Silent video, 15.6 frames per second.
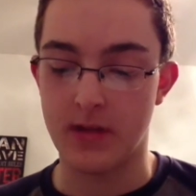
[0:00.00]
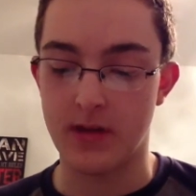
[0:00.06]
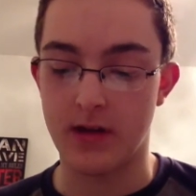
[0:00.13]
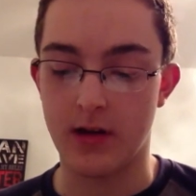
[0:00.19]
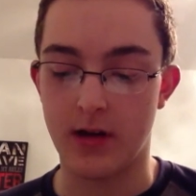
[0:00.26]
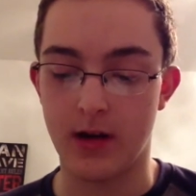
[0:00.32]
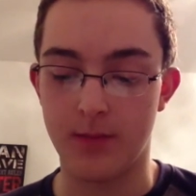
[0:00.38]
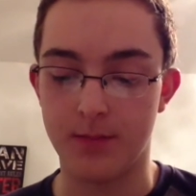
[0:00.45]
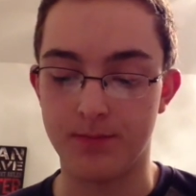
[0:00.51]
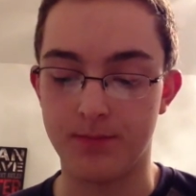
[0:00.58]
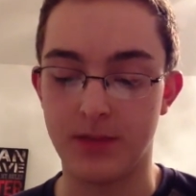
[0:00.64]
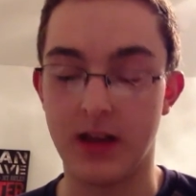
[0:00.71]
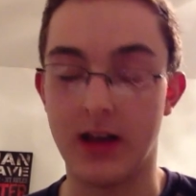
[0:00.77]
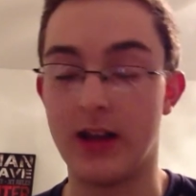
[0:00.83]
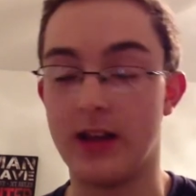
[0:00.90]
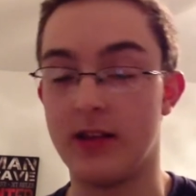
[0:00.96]
and
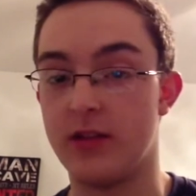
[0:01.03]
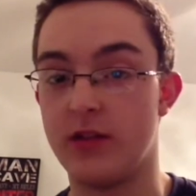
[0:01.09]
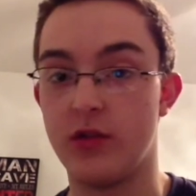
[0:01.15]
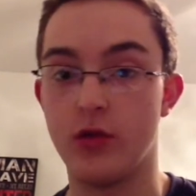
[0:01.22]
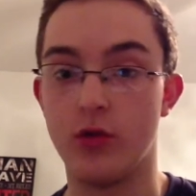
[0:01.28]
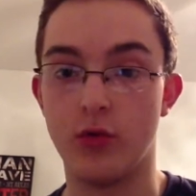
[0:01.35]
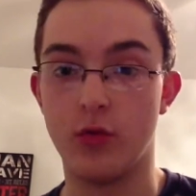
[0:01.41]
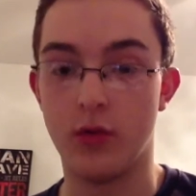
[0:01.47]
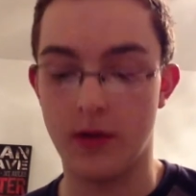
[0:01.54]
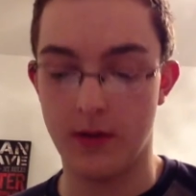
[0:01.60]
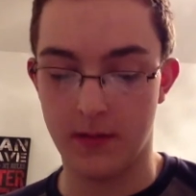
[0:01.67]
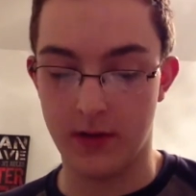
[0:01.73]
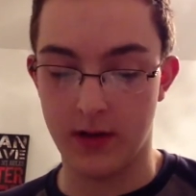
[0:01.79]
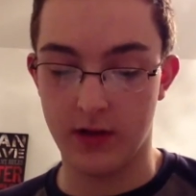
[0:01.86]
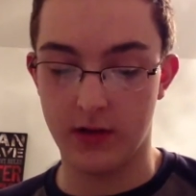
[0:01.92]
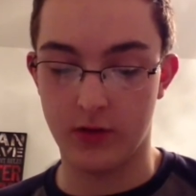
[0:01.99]
into
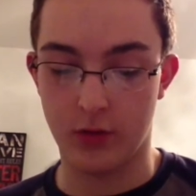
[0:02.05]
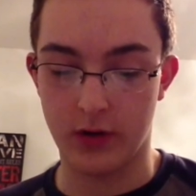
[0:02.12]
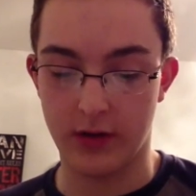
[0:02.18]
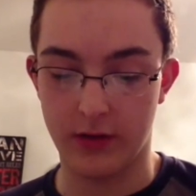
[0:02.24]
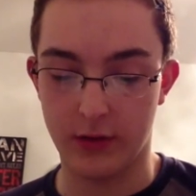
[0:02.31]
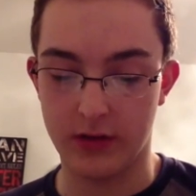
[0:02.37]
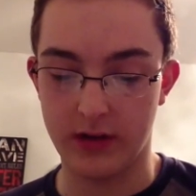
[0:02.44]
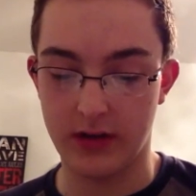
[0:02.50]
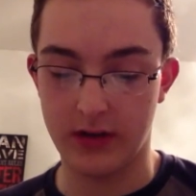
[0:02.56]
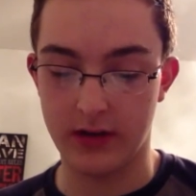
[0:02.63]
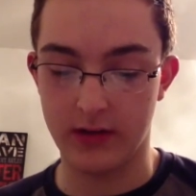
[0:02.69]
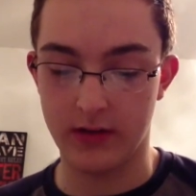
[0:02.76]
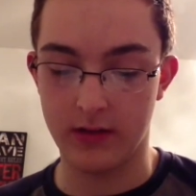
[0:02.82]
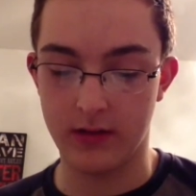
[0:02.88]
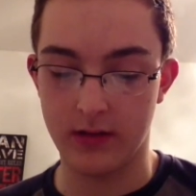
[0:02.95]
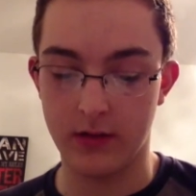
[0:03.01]

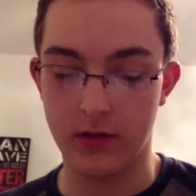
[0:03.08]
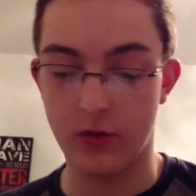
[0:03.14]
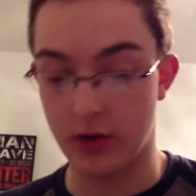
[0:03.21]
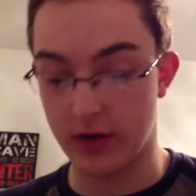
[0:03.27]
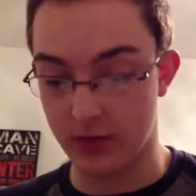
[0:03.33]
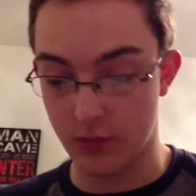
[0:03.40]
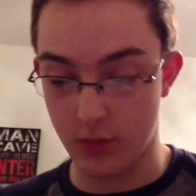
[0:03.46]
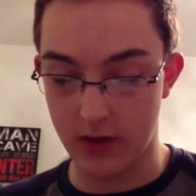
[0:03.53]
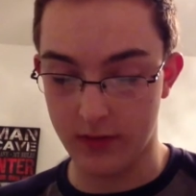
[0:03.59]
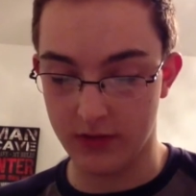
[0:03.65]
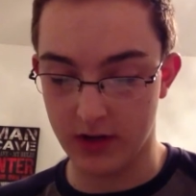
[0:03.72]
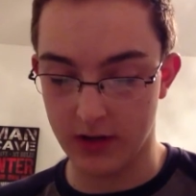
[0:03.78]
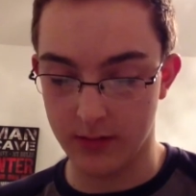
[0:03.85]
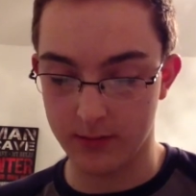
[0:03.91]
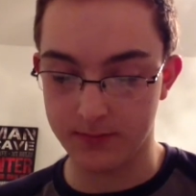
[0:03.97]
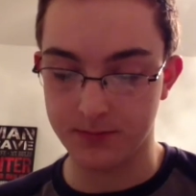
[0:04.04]
2012's
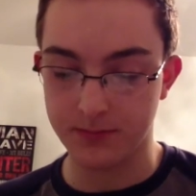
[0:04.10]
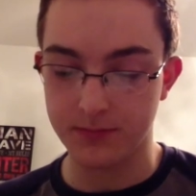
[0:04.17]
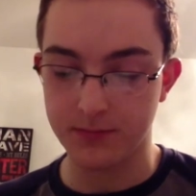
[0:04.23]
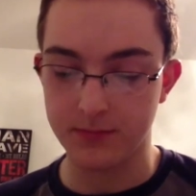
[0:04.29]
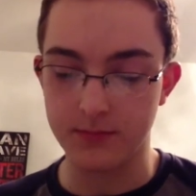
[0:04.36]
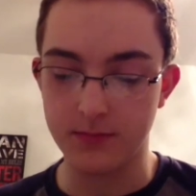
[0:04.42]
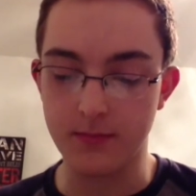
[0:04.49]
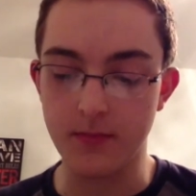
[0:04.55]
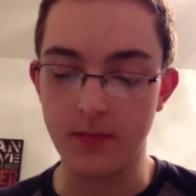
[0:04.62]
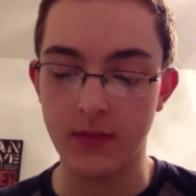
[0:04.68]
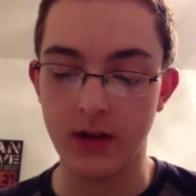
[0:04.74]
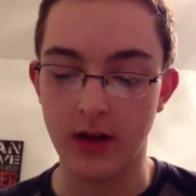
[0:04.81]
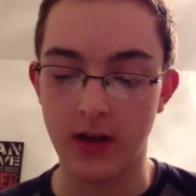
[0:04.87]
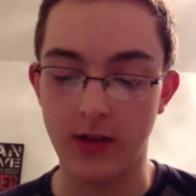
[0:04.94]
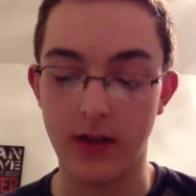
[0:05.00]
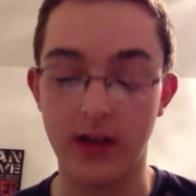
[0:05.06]
year.
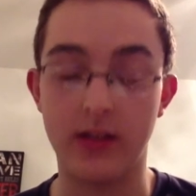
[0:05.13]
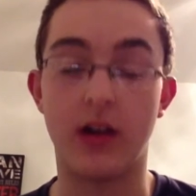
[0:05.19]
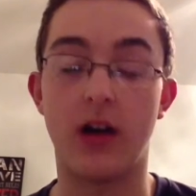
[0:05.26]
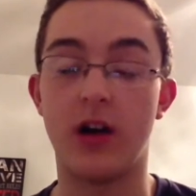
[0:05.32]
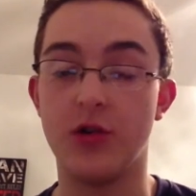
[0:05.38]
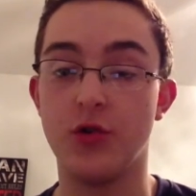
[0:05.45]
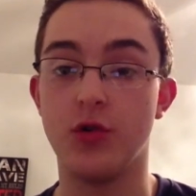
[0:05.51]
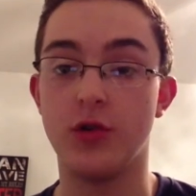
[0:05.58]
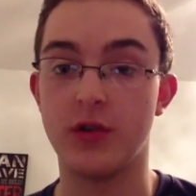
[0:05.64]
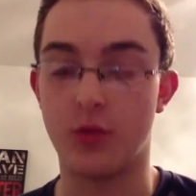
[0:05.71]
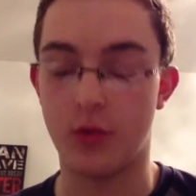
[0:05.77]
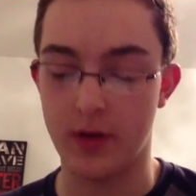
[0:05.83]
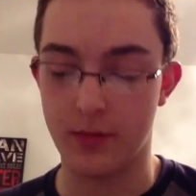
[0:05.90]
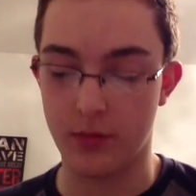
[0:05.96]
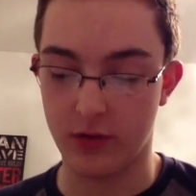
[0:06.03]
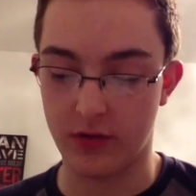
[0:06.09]
That's a
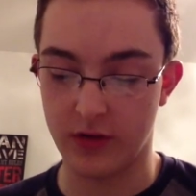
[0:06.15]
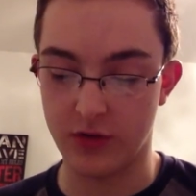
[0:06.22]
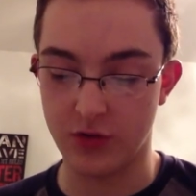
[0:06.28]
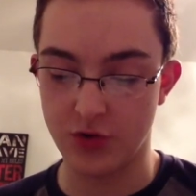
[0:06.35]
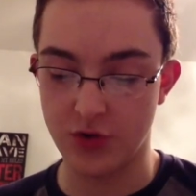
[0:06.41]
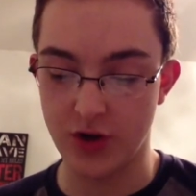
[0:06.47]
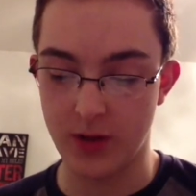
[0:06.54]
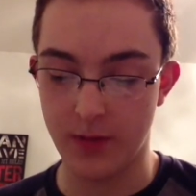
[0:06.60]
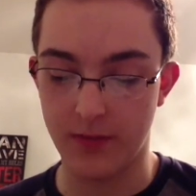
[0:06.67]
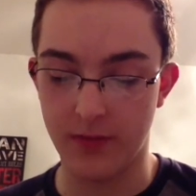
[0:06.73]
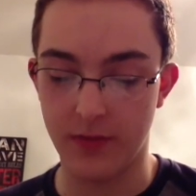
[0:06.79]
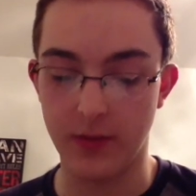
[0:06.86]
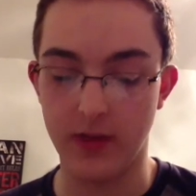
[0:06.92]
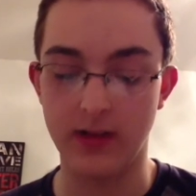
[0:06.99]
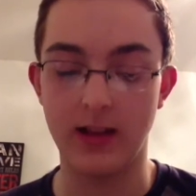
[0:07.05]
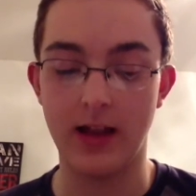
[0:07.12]
120% jump
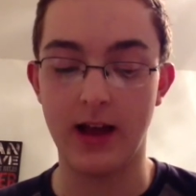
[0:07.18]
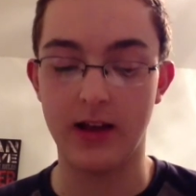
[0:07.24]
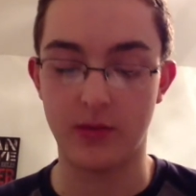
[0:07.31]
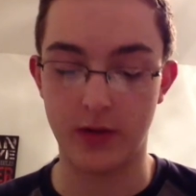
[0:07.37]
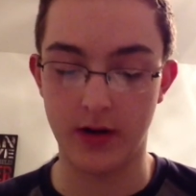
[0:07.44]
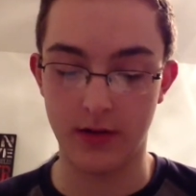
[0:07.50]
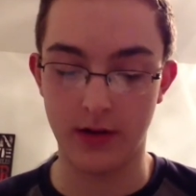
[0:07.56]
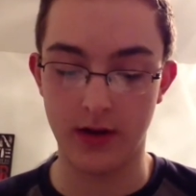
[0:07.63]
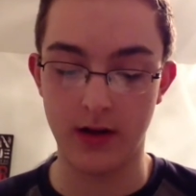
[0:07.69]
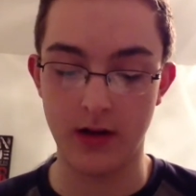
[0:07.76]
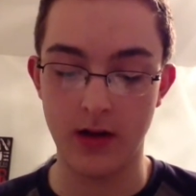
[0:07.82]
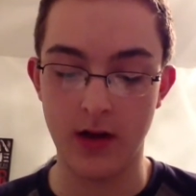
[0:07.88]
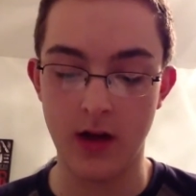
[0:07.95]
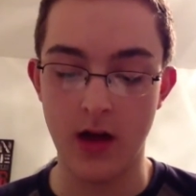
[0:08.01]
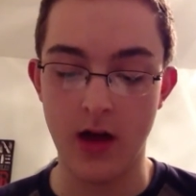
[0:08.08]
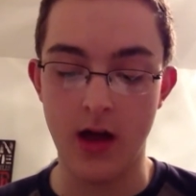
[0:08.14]
from the last period.
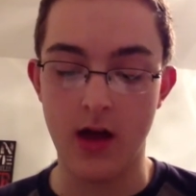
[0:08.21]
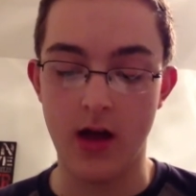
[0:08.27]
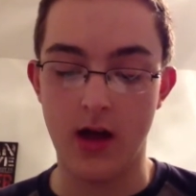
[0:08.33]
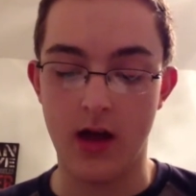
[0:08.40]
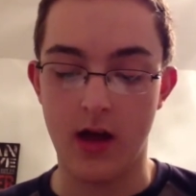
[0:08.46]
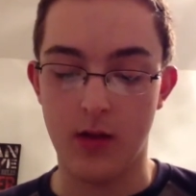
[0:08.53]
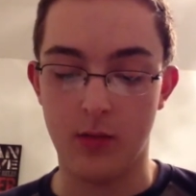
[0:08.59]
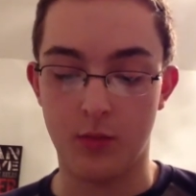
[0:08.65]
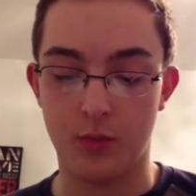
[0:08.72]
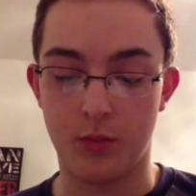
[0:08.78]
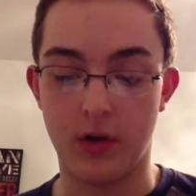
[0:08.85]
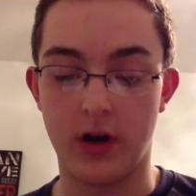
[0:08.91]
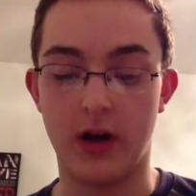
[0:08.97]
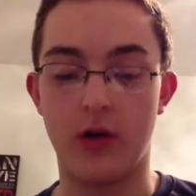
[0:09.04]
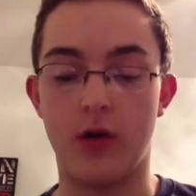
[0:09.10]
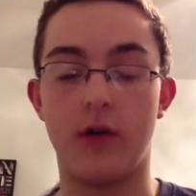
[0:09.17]

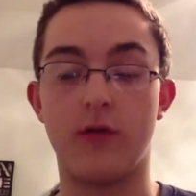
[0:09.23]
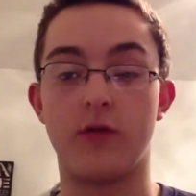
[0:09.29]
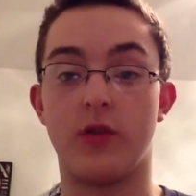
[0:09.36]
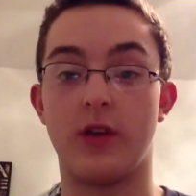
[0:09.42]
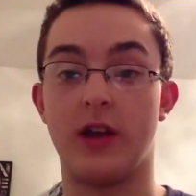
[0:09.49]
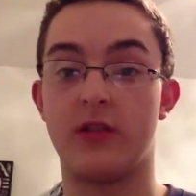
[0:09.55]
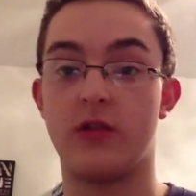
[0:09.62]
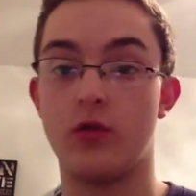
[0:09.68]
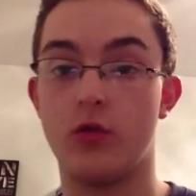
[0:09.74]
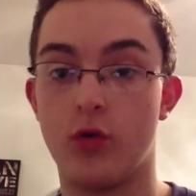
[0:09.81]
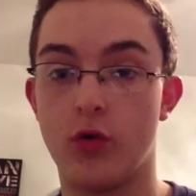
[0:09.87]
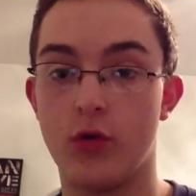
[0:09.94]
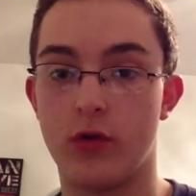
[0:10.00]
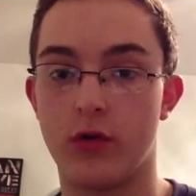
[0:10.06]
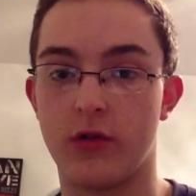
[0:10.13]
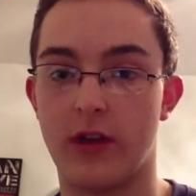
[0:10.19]
But over the next 2
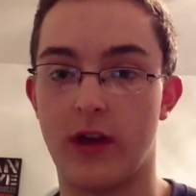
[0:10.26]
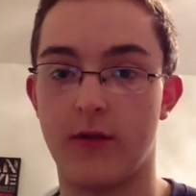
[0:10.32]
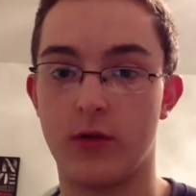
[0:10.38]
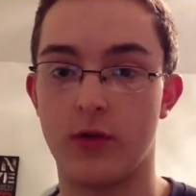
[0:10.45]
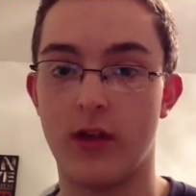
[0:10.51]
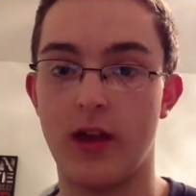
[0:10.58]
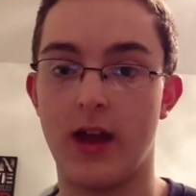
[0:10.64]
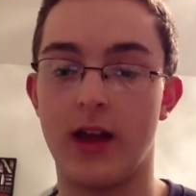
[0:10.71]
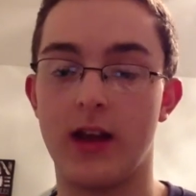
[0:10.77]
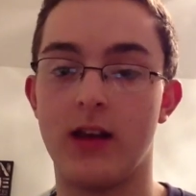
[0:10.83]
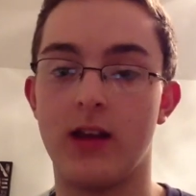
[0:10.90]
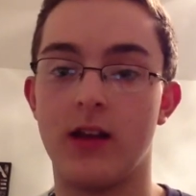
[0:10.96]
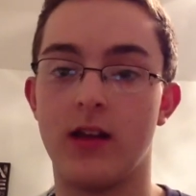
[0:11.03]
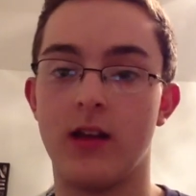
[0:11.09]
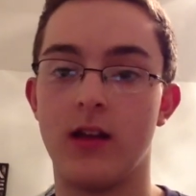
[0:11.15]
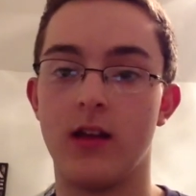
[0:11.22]
quarters after that,
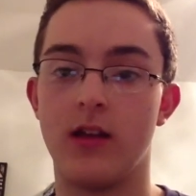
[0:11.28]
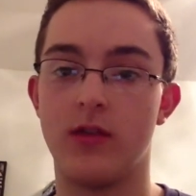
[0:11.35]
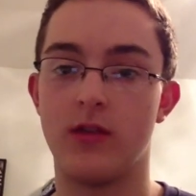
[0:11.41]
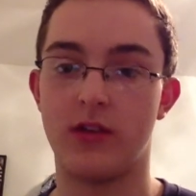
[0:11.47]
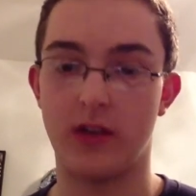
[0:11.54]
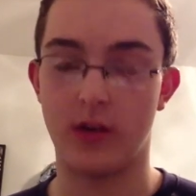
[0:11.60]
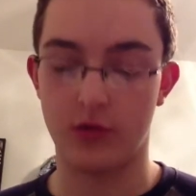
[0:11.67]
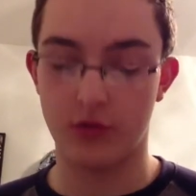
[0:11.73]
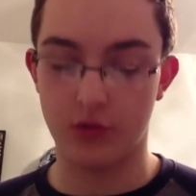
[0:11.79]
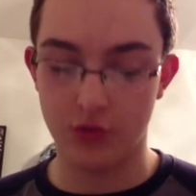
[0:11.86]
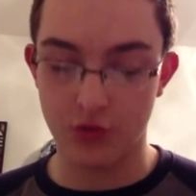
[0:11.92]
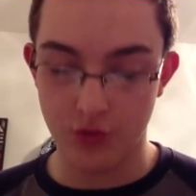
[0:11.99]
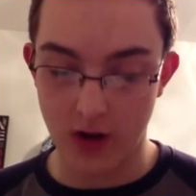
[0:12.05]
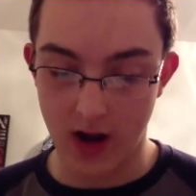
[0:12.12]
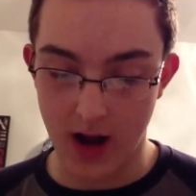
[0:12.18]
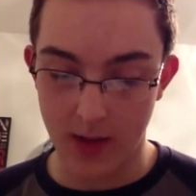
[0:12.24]
the sales
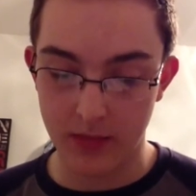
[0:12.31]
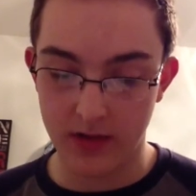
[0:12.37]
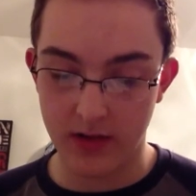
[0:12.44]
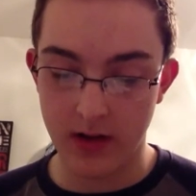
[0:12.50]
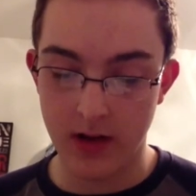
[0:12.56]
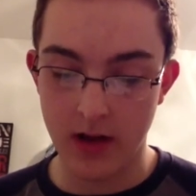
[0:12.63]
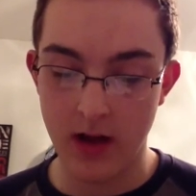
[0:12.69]
dropped.